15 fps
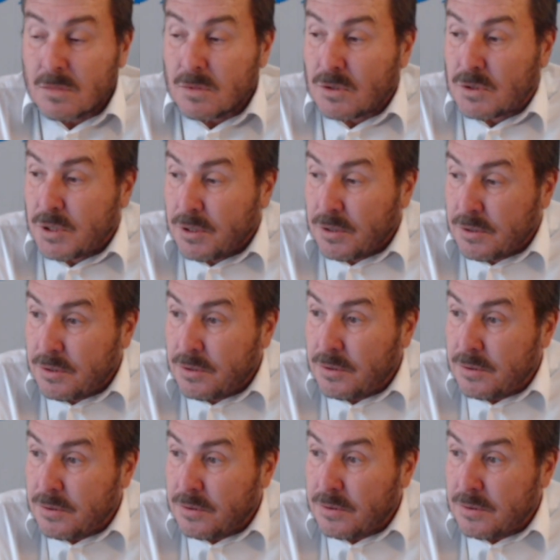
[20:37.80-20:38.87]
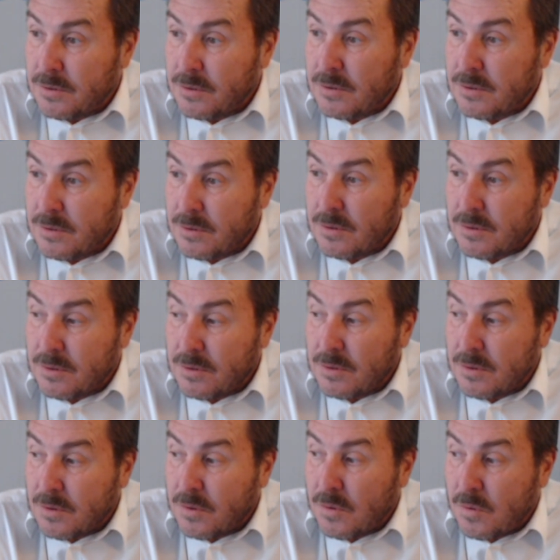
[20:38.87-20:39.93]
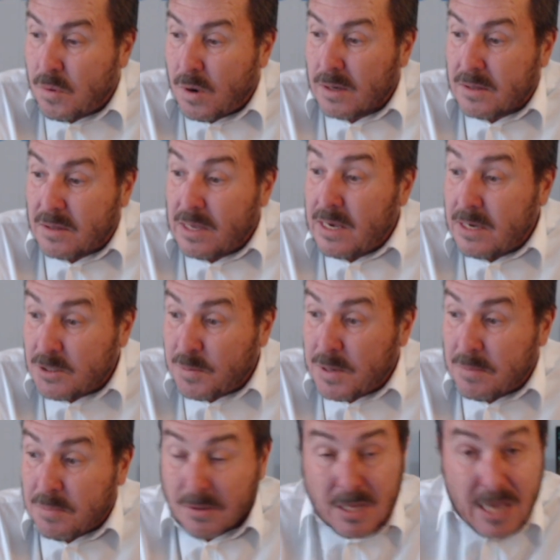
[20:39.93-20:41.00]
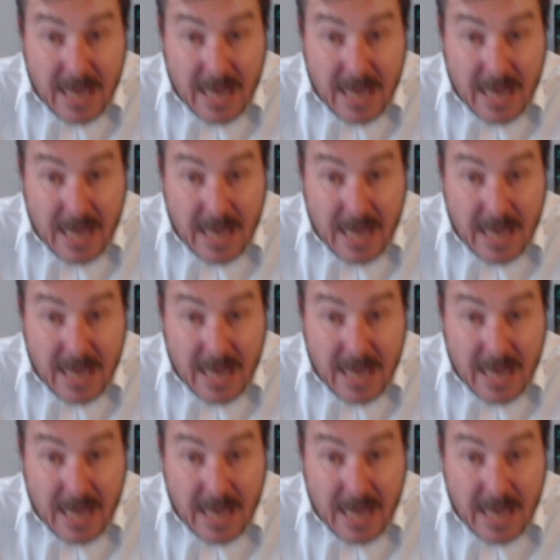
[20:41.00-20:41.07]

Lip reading: to what these people